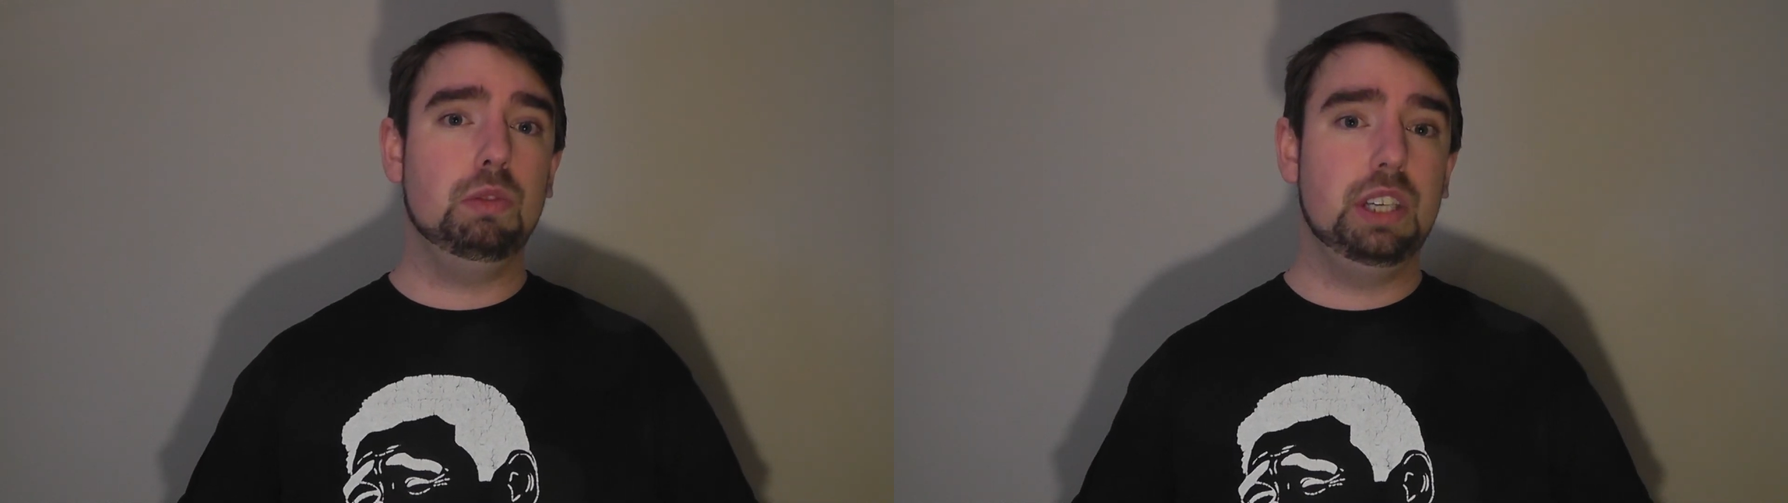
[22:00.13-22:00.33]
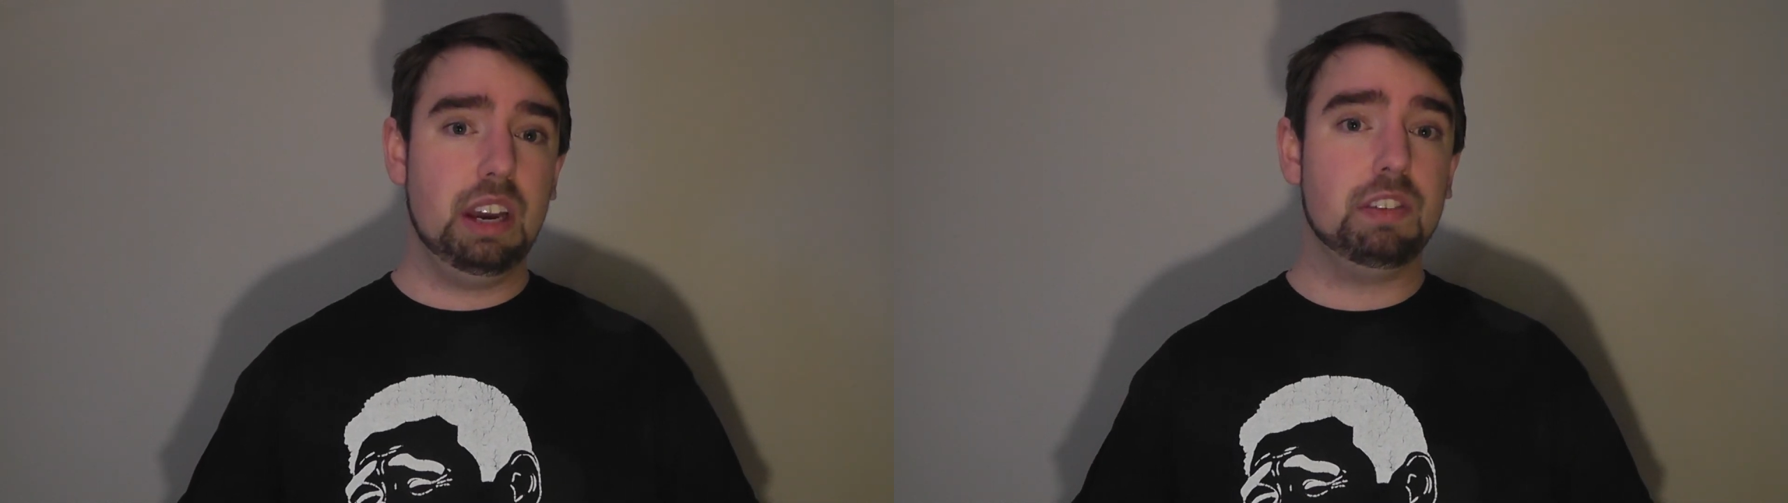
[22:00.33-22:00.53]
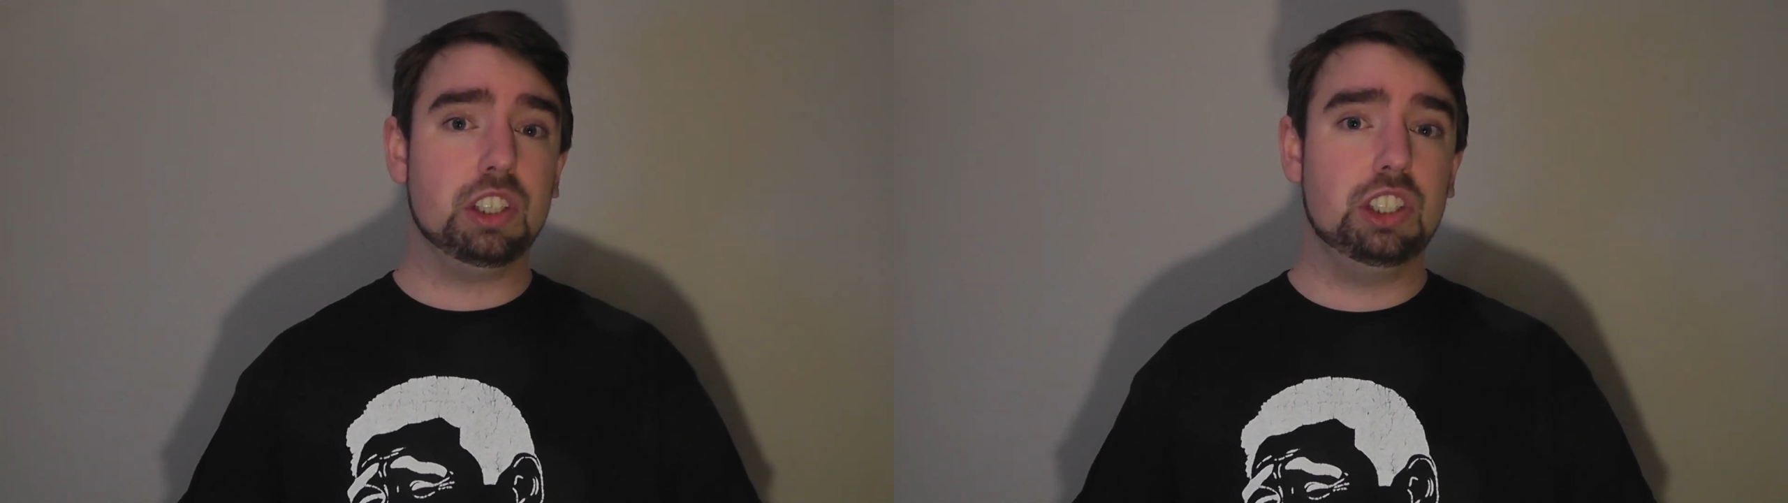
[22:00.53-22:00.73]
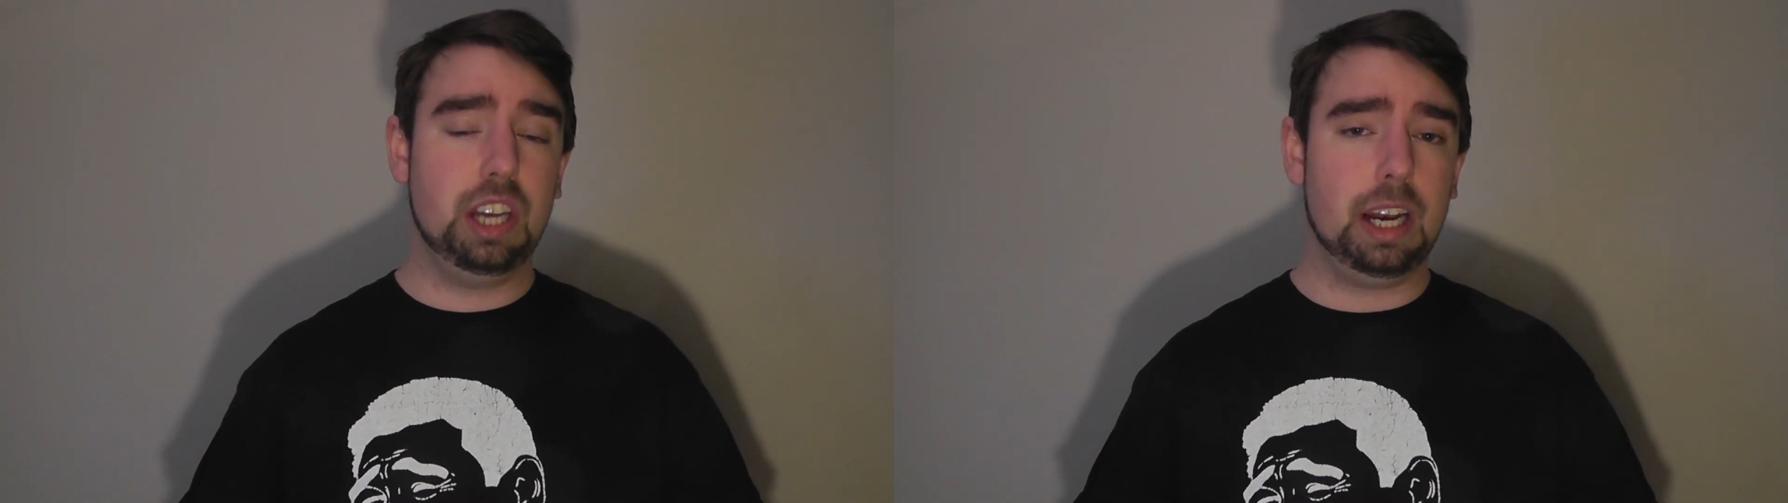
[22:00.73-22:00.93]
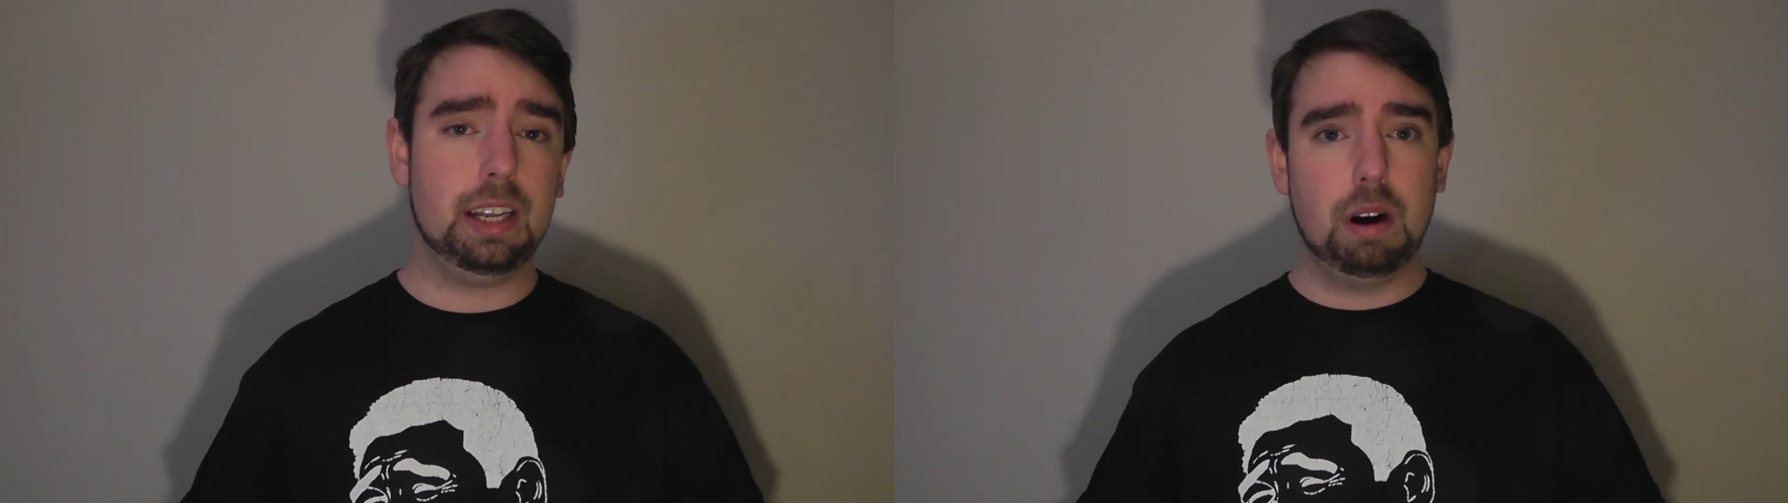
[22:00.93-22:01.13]
give a
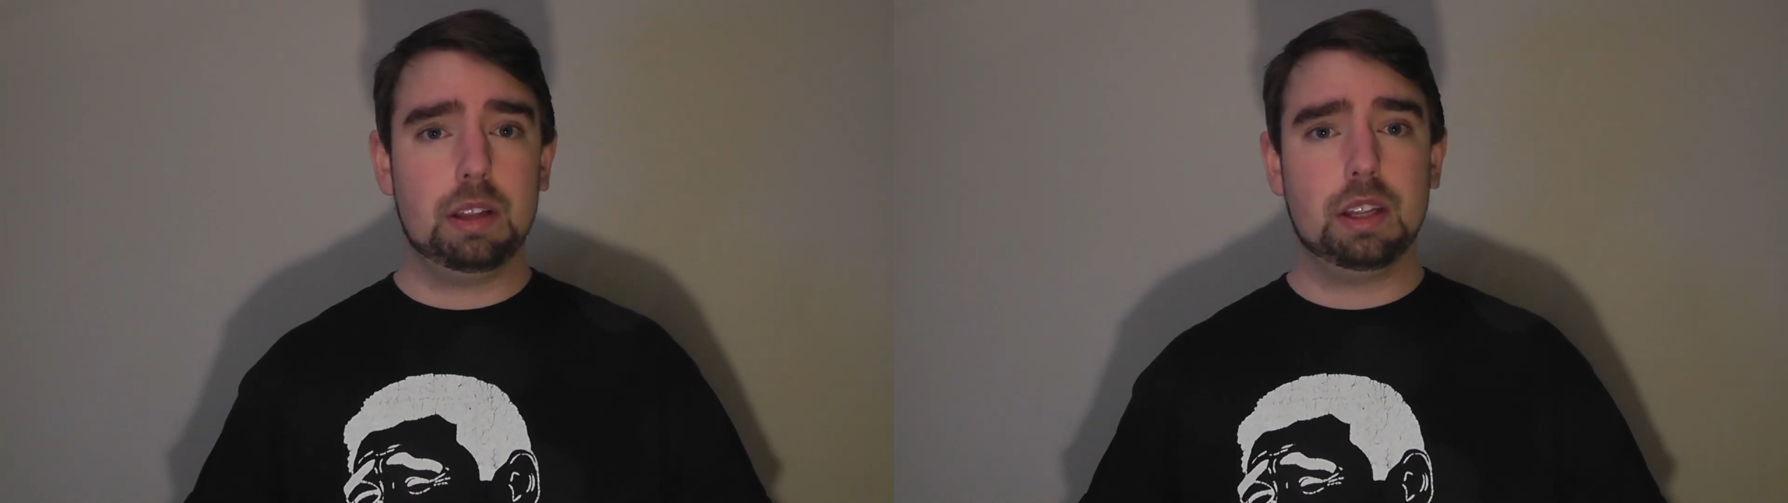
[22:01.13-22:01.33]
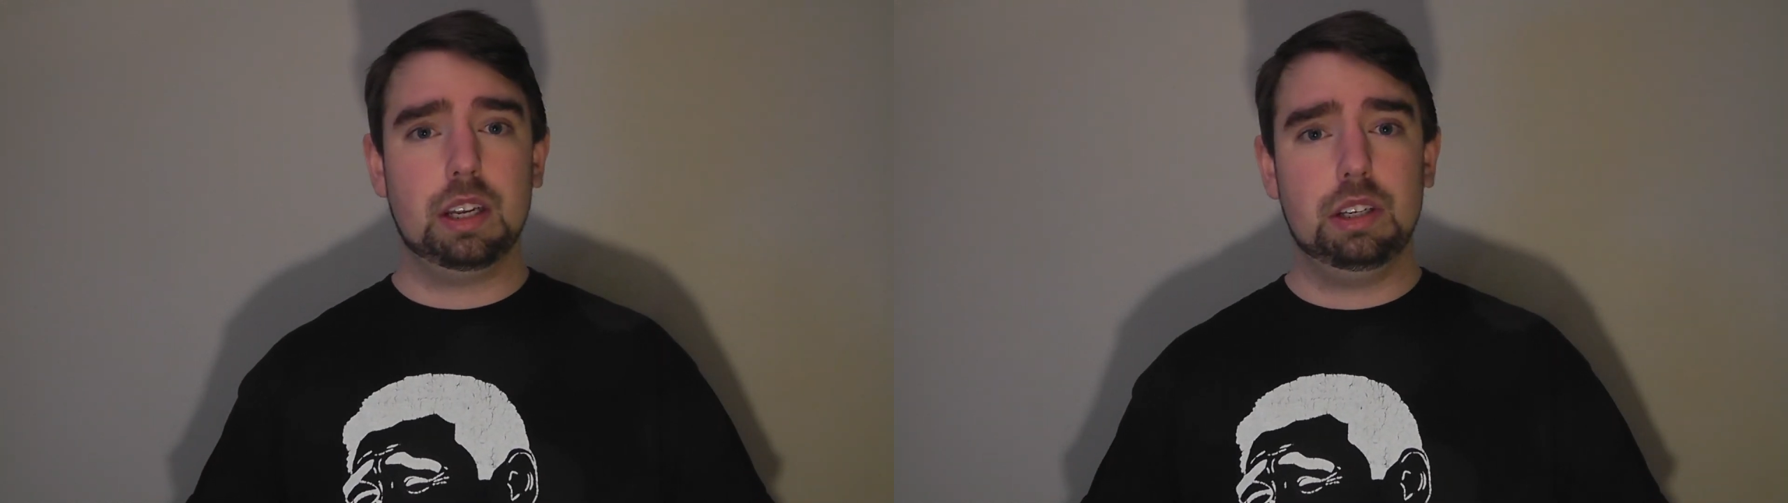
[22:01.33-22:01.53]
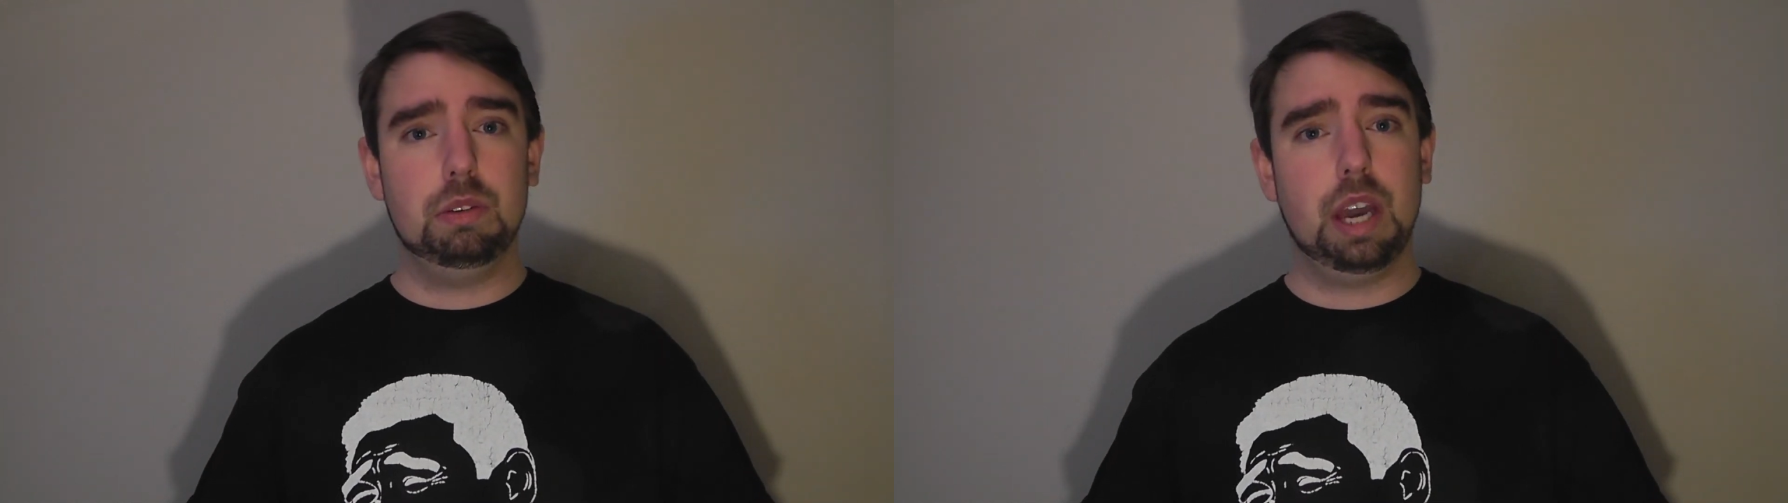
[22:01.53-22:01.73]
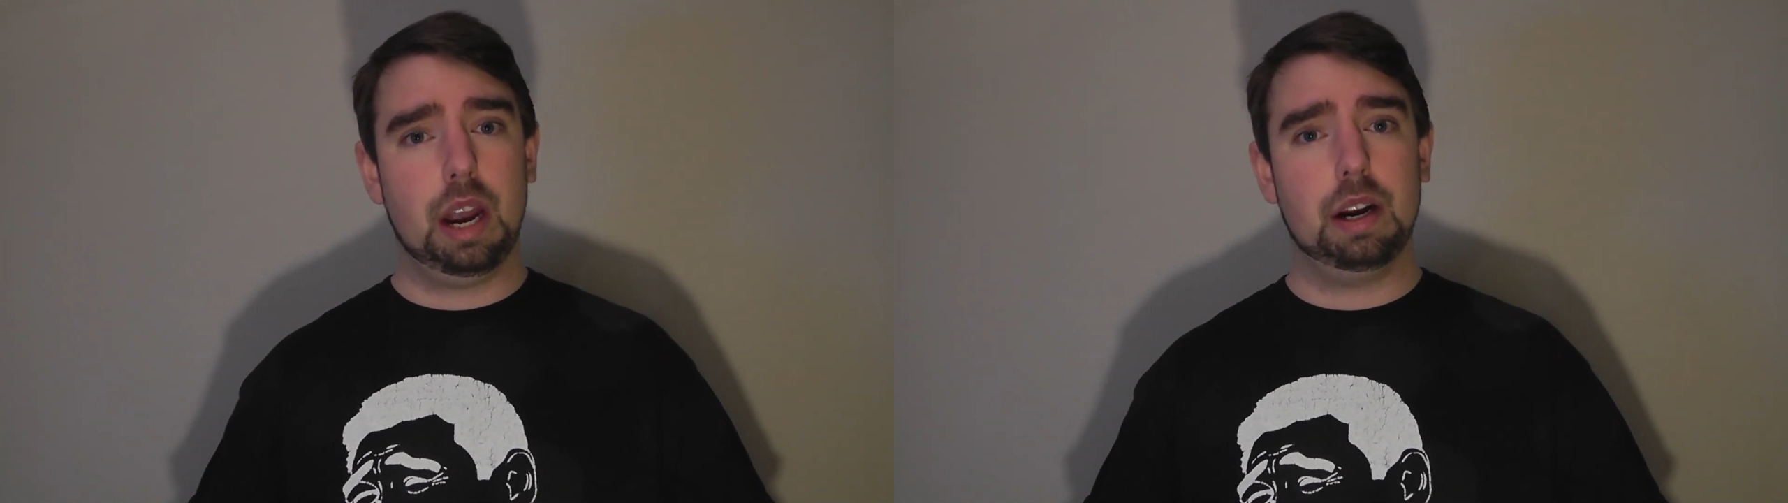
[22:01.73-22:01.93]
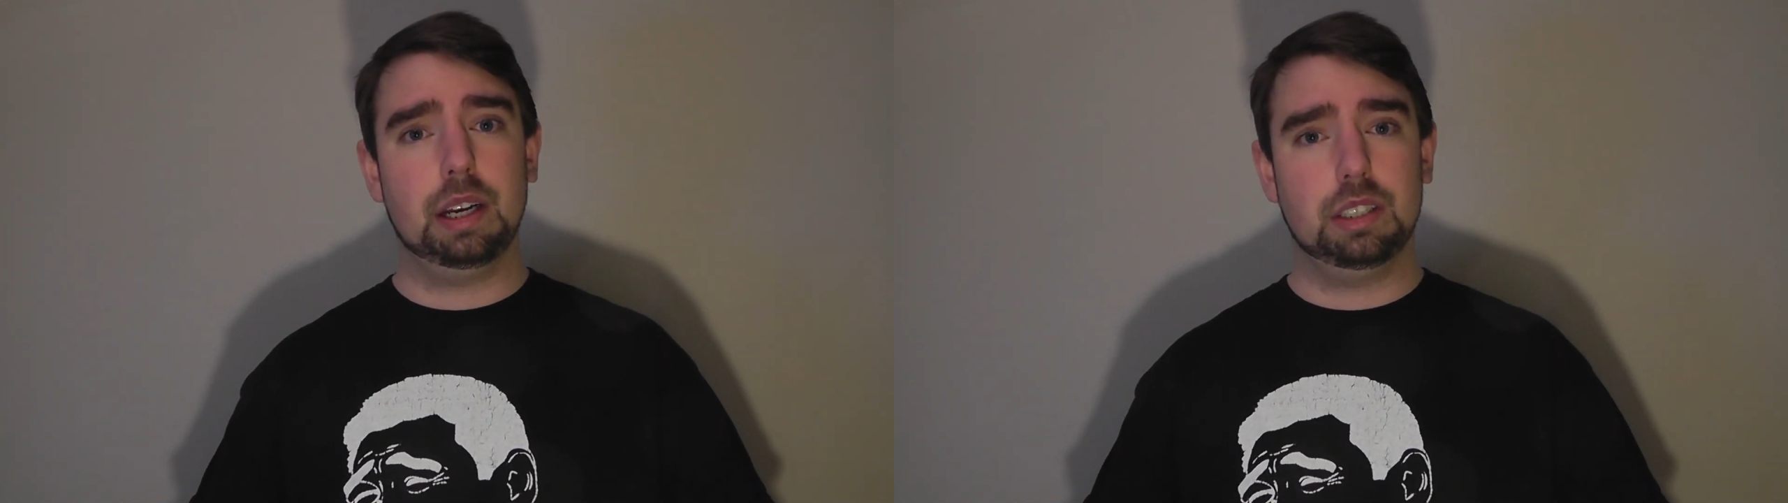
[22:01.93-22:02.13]
shit rather than you caring